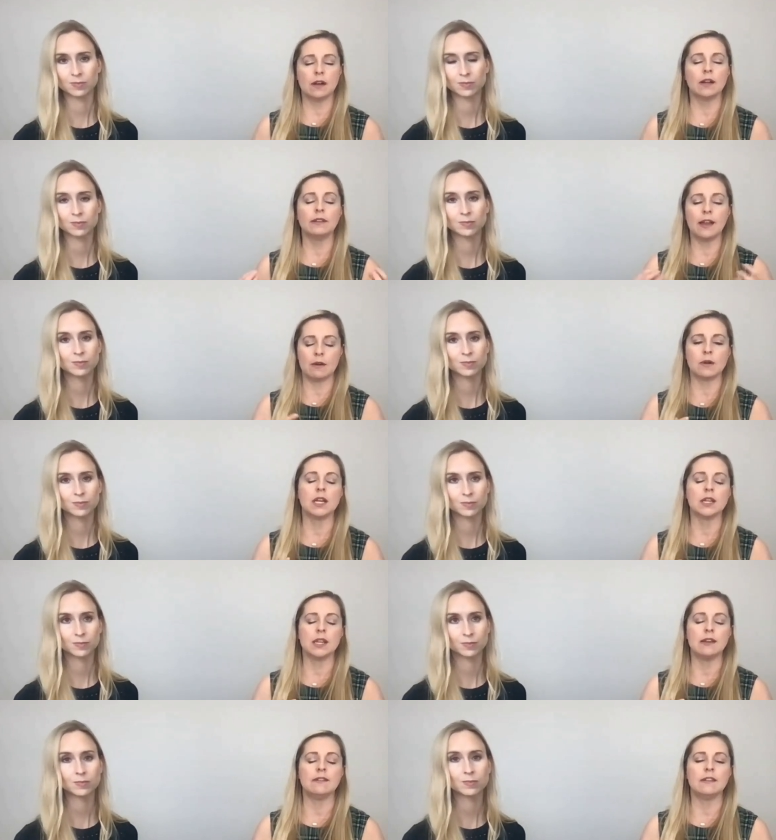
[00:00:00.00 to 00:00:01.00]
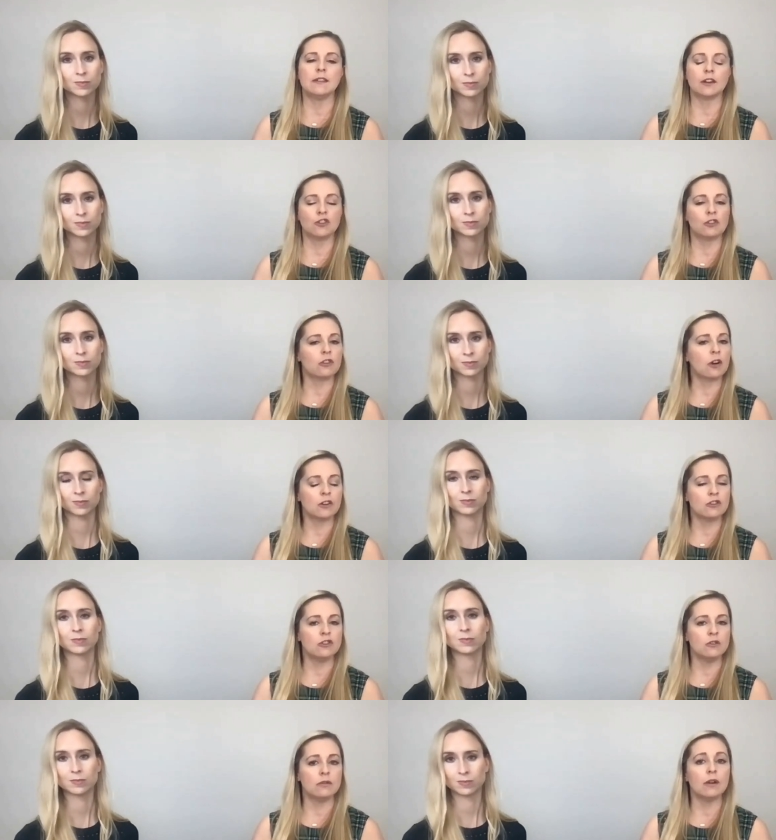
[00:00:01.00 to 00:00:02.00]
Speaker 1: not allowing the C section scar
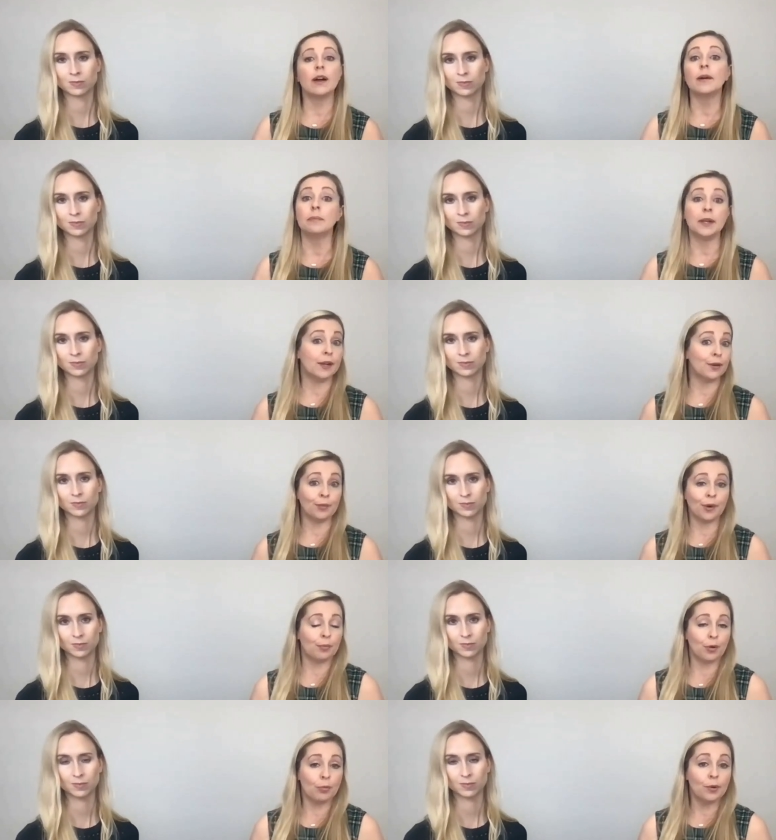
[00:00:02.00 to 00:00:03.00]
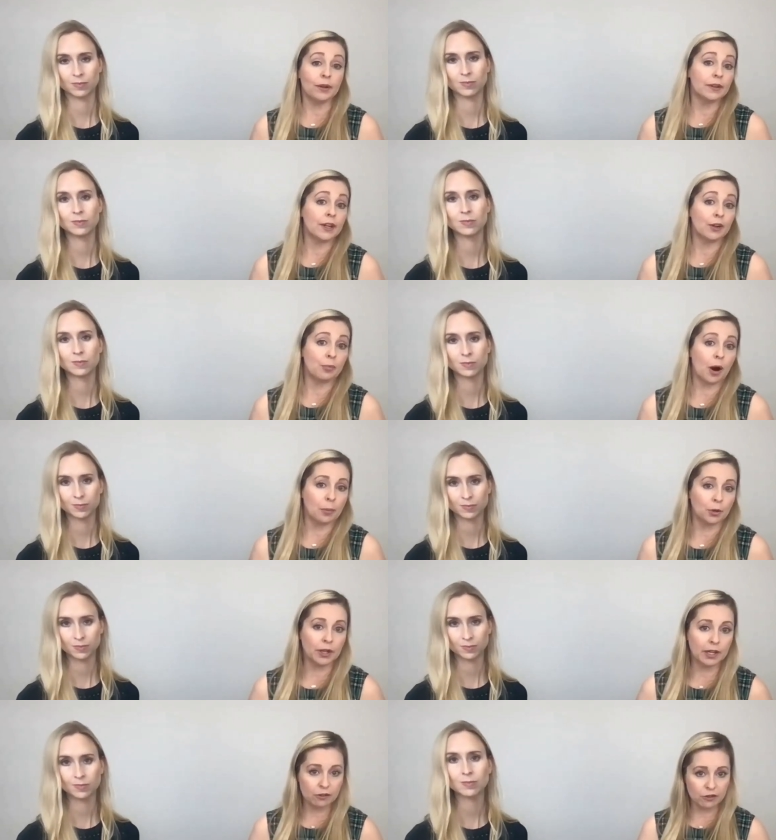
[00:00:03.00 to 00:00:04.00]
to um, heal appropriately or
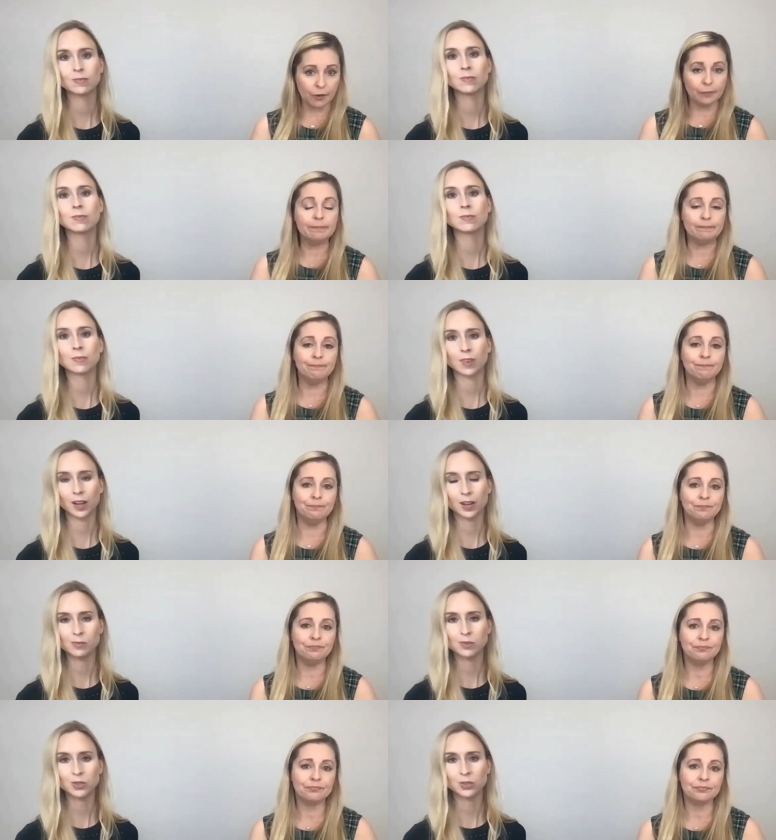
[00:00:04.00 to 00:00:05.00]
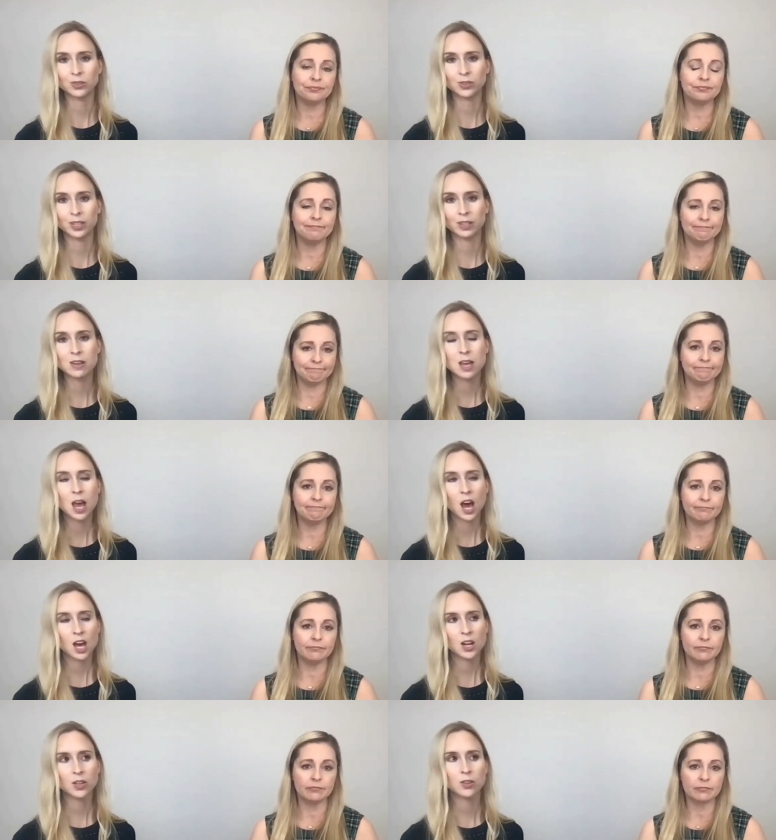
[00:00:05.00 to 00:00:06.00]
properly. So, mm-hmm. absolutely. Mm-hmm.
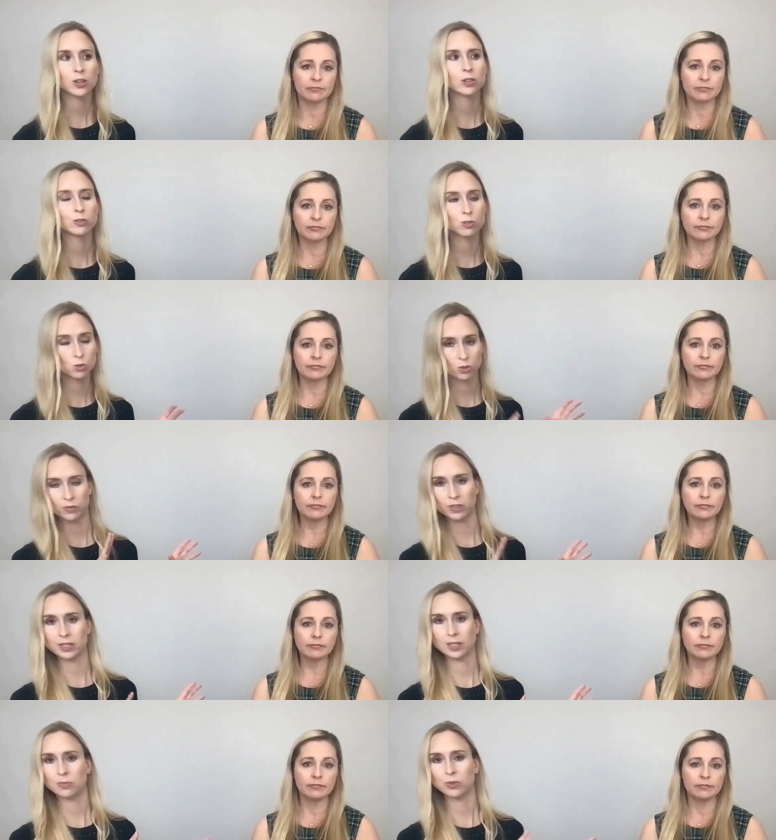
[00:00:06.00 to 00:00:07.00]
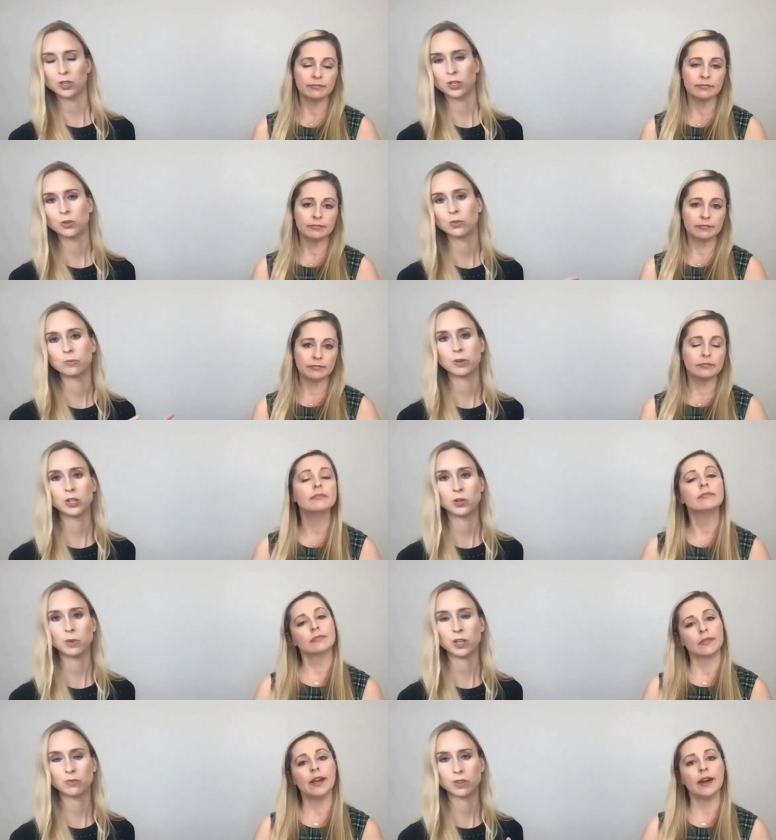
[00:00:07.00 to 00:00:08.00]
mm-hmm.
Speaker 2: Another sort of example that you
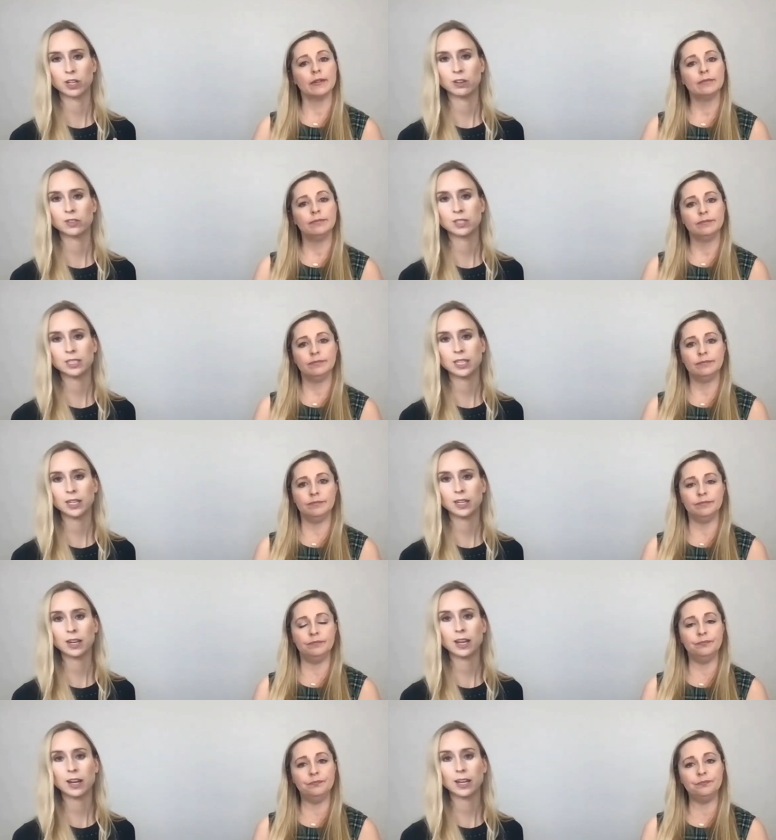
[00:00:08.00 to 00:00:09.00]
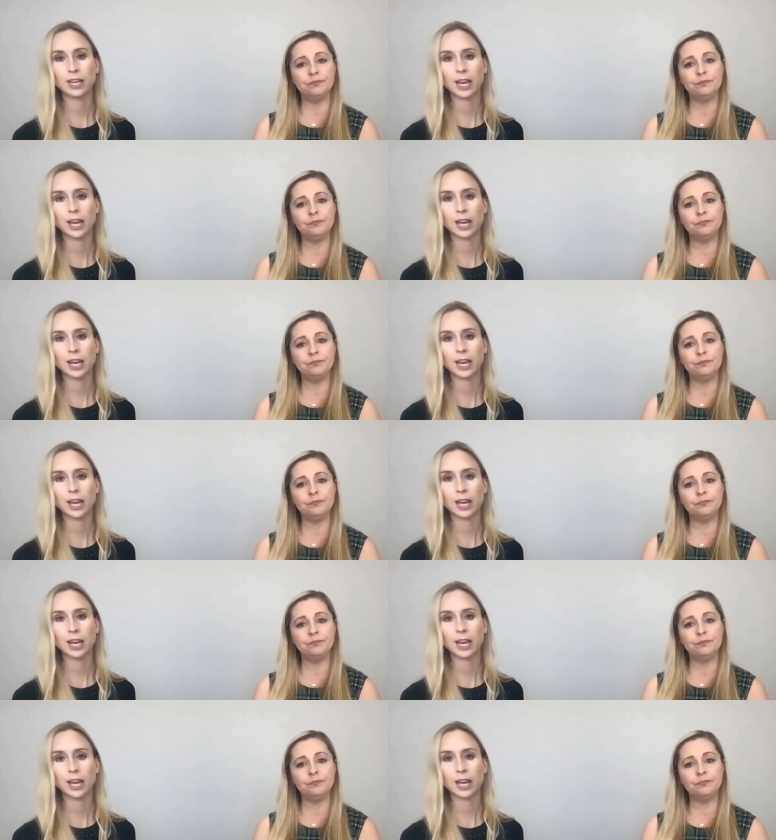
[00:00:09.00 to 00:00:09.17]
reminded me of yeah. that I've seen, and